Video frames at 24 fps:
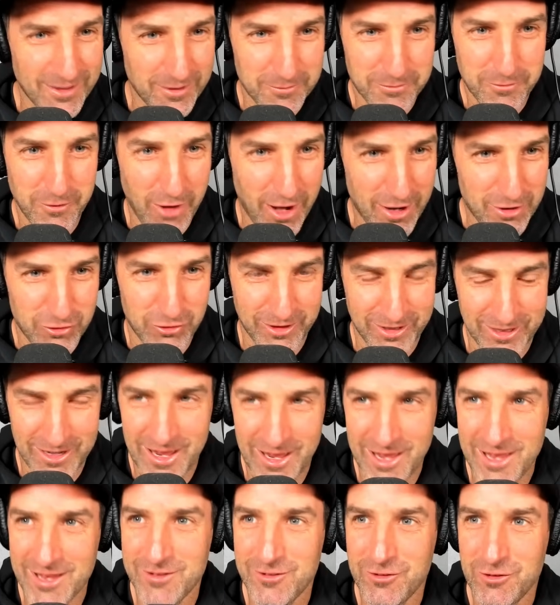of crashing.
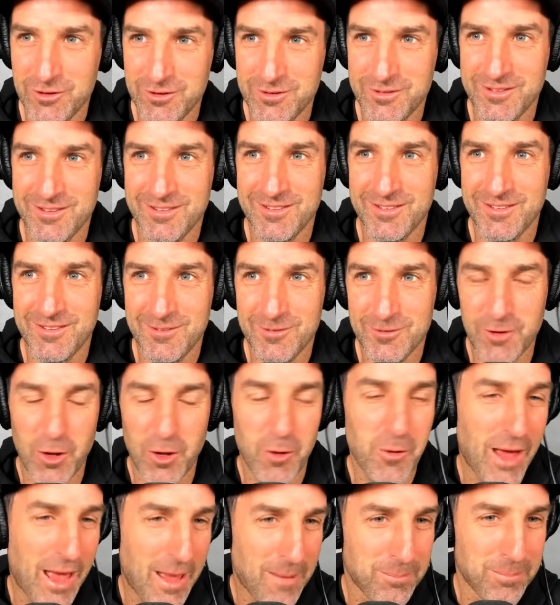It just
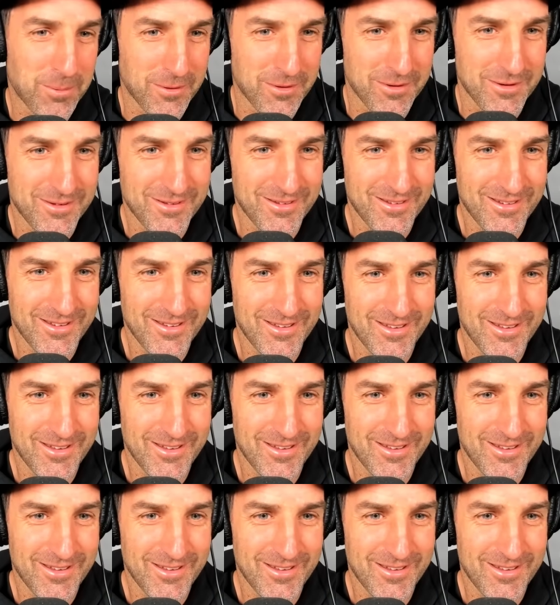so happened